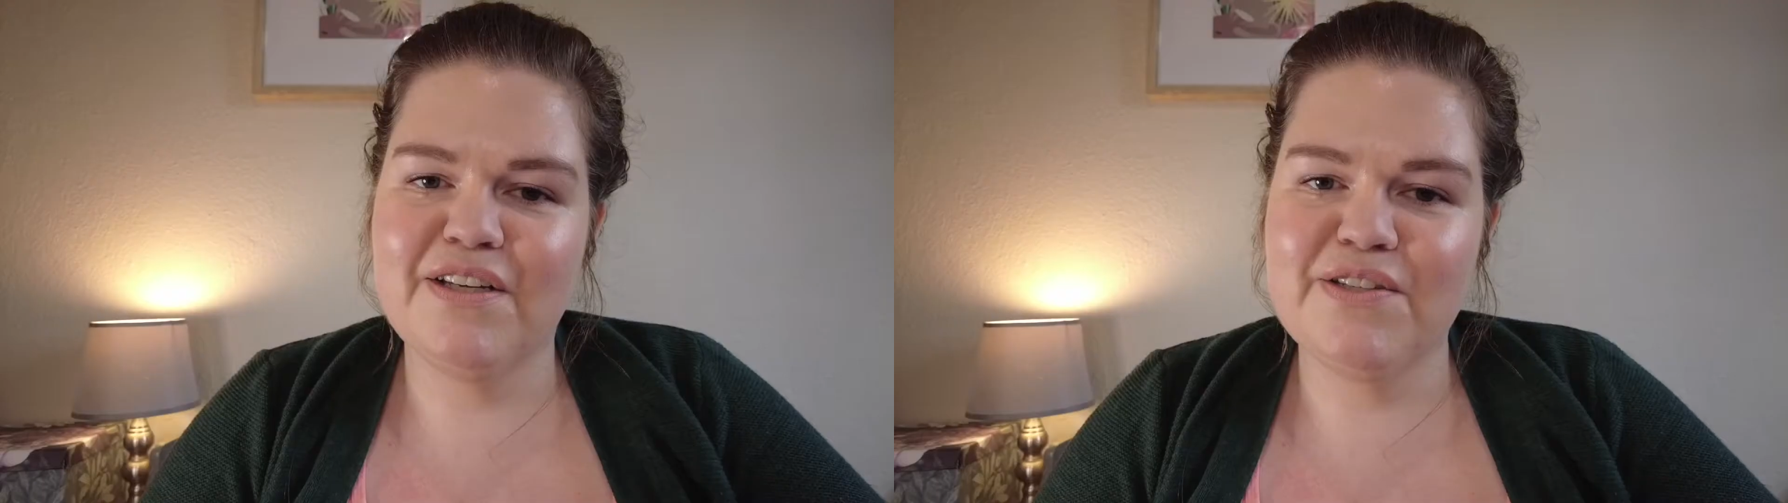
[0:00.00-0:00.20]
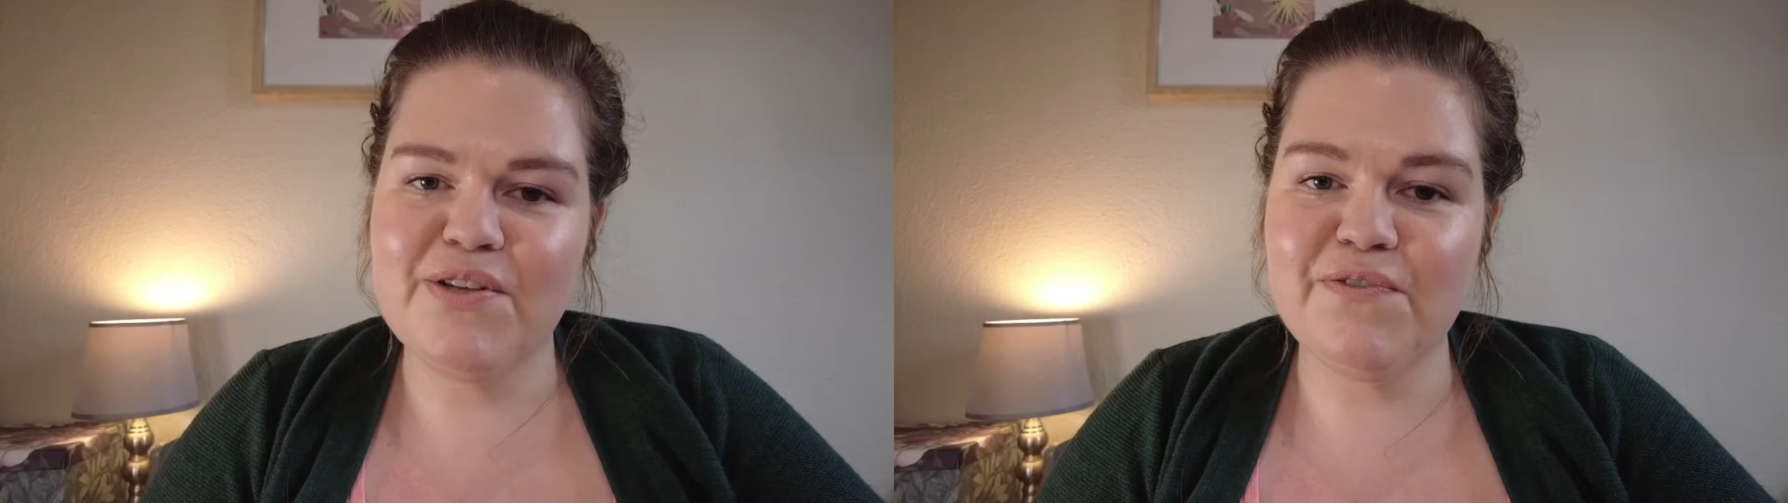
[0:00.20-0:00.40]

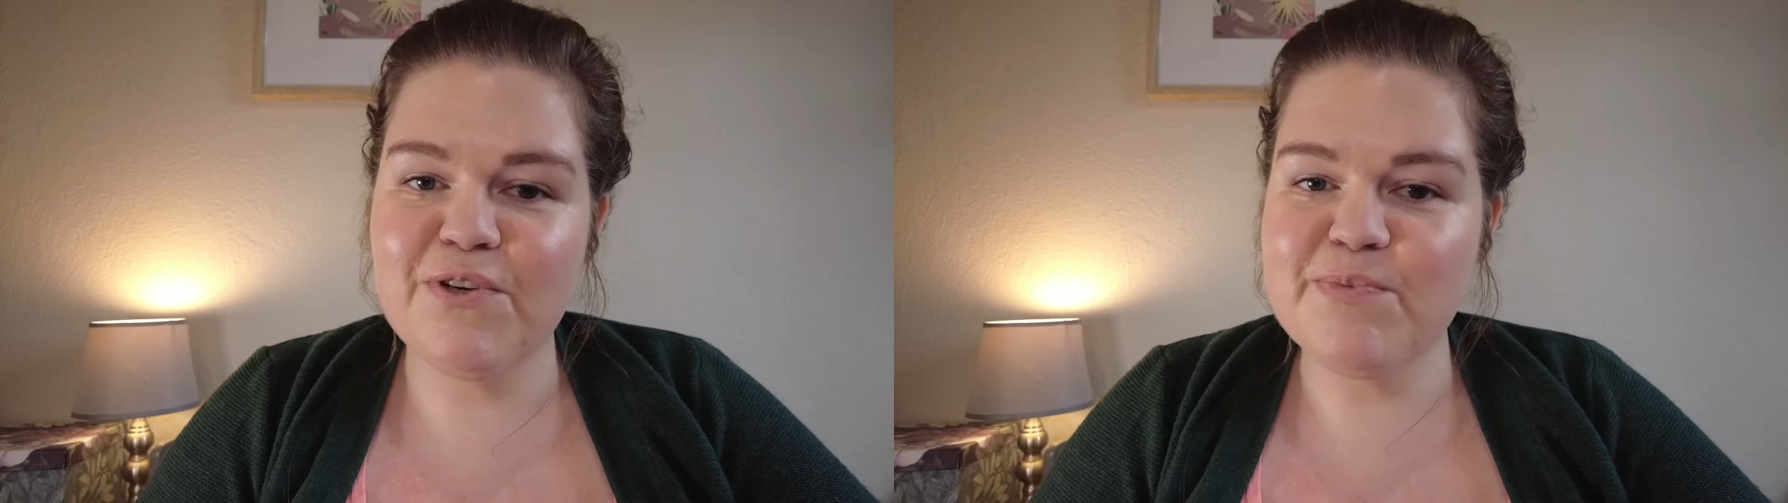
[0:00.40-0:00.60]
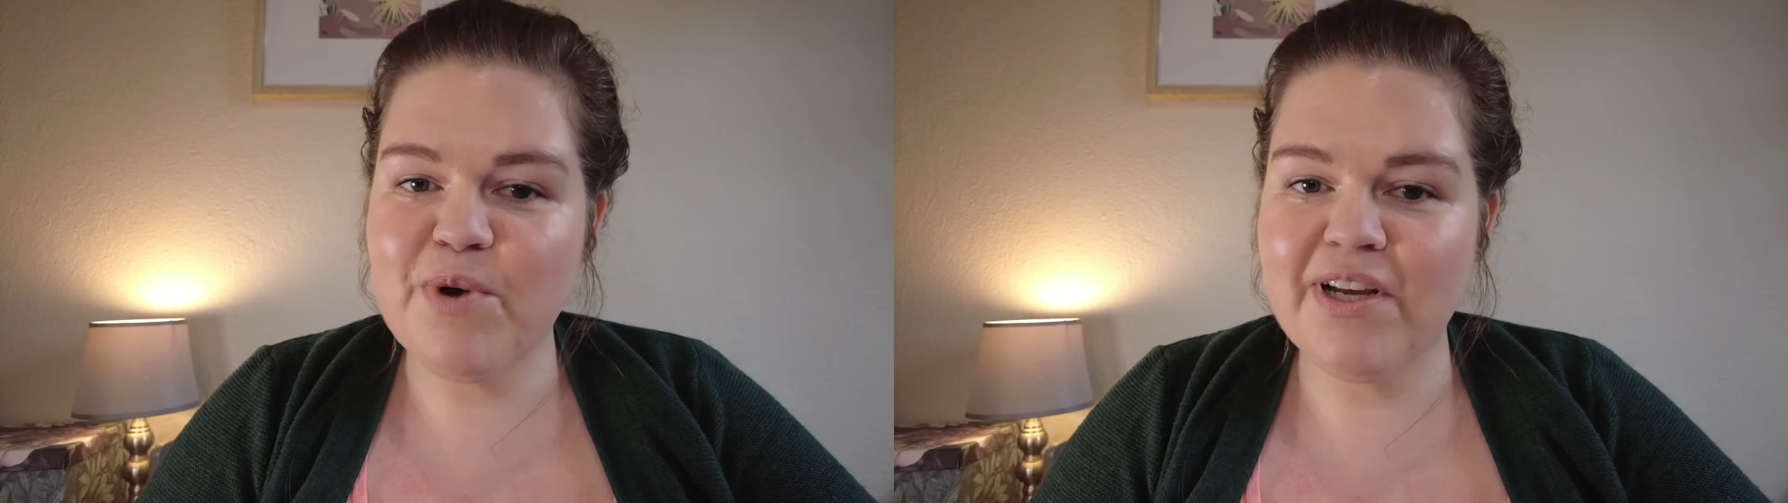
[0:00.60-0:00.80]
So the
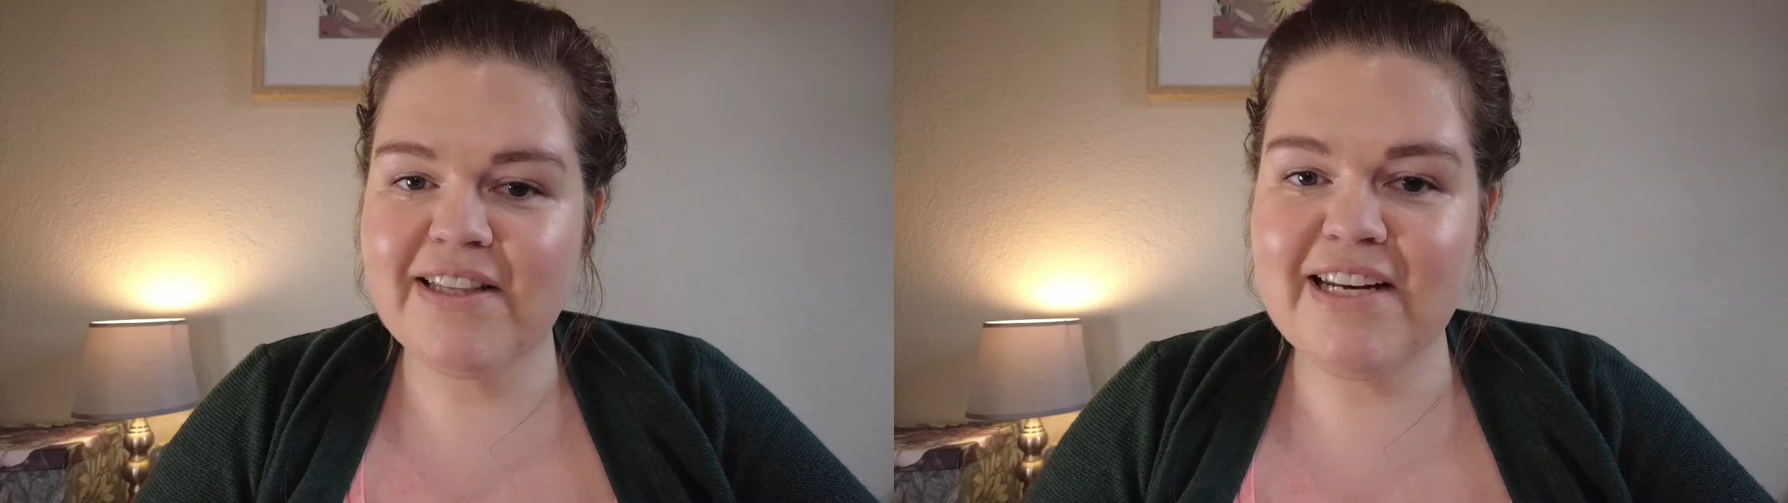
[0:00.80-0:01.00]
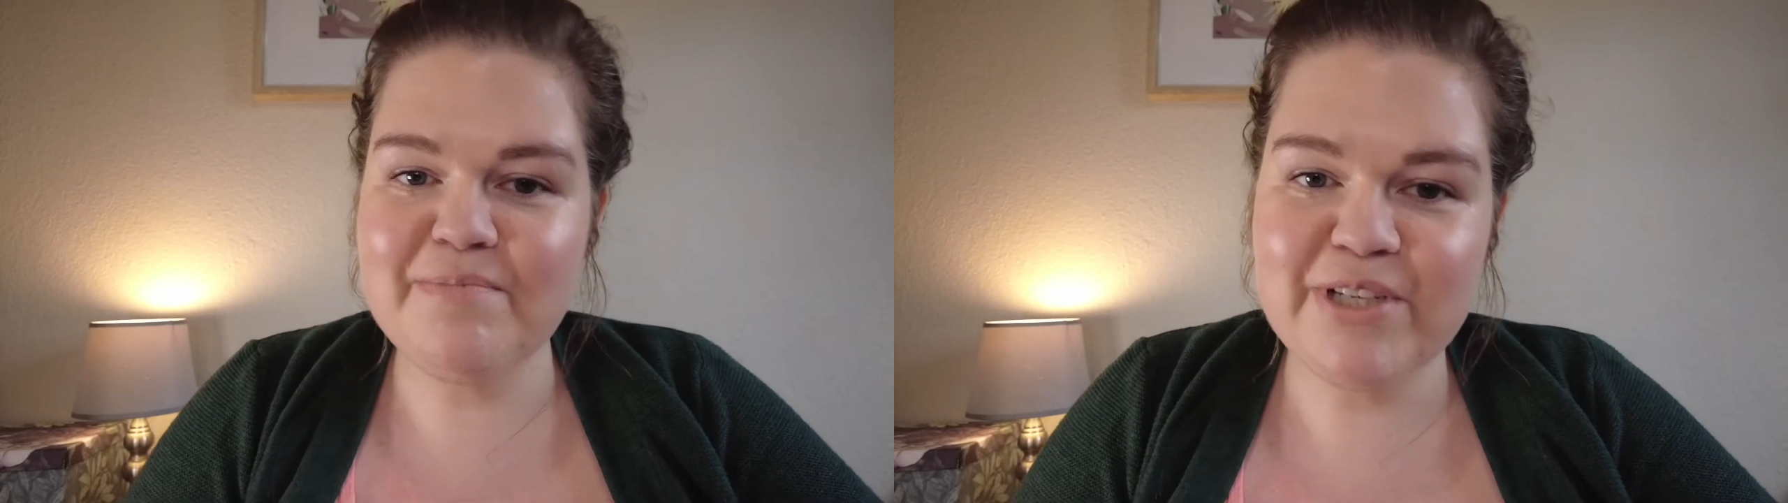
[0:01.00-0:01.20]
first
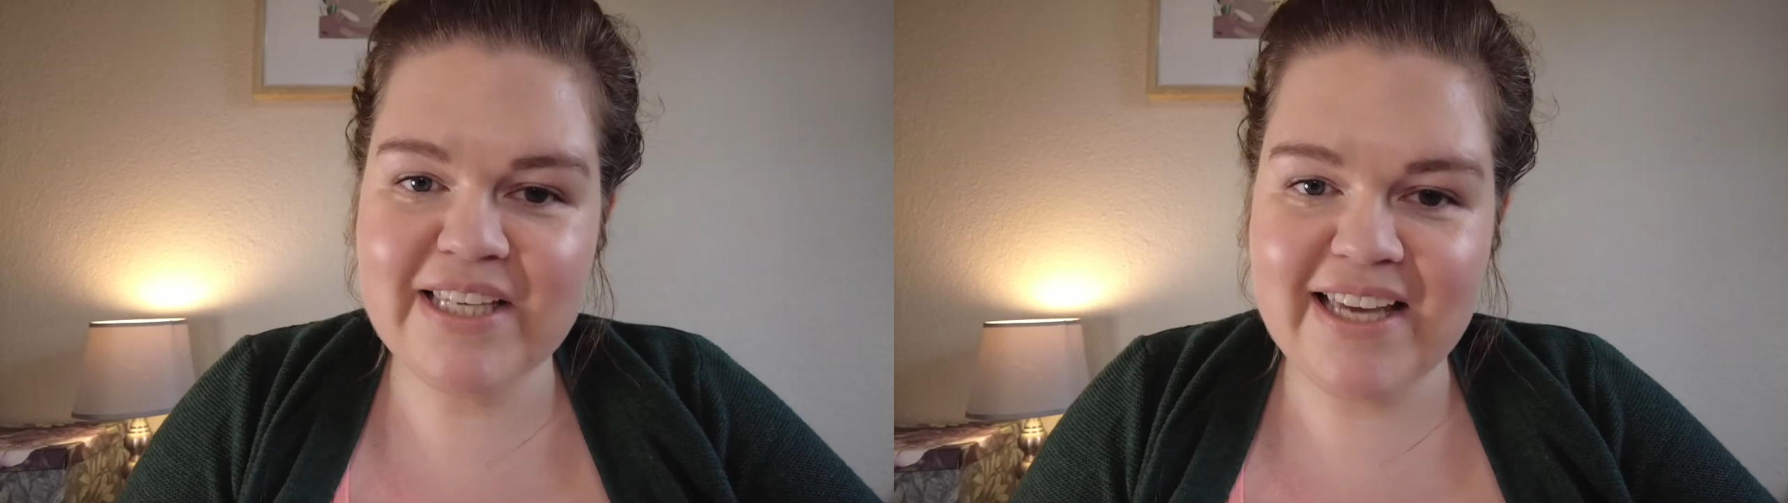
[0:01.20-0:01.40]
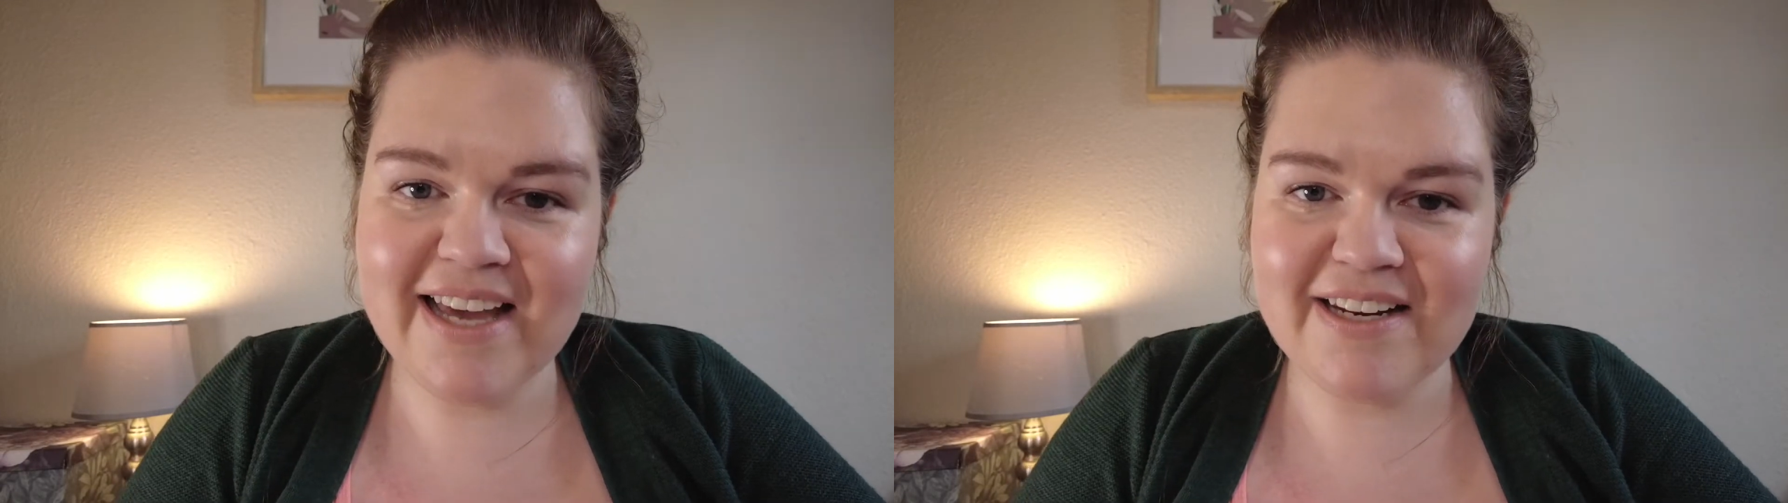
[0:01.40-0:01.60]
product that I'm
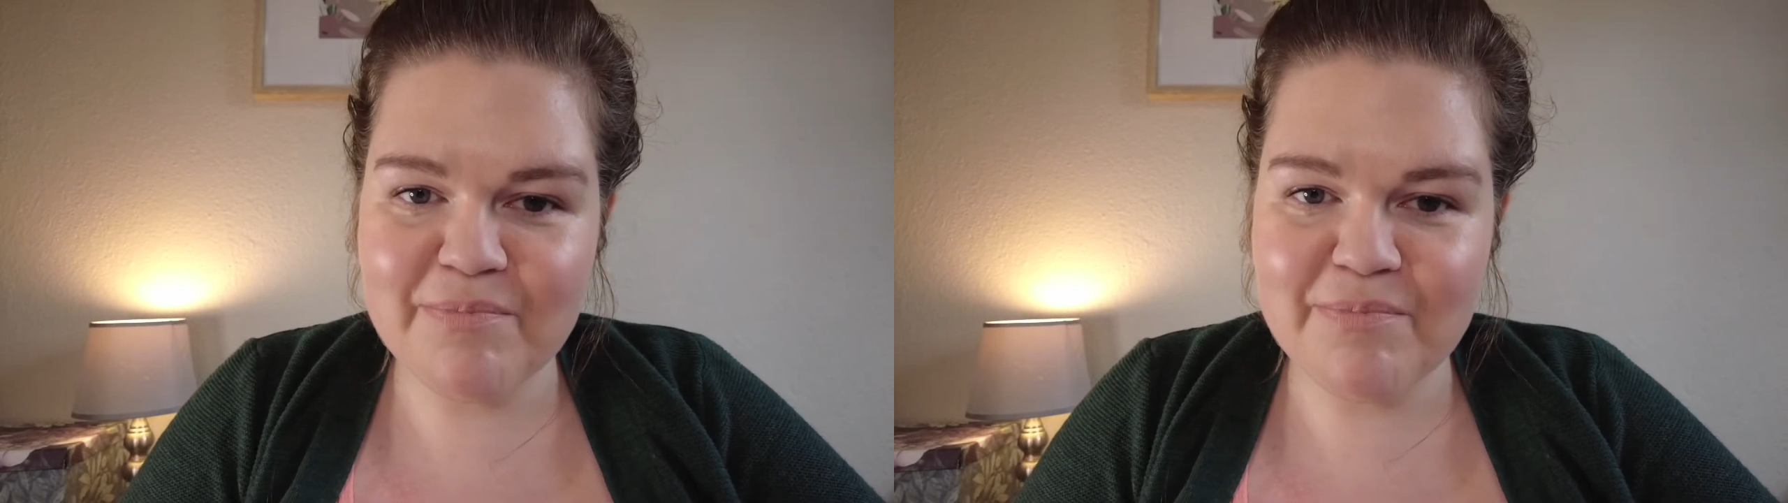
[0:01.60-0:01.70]
looking at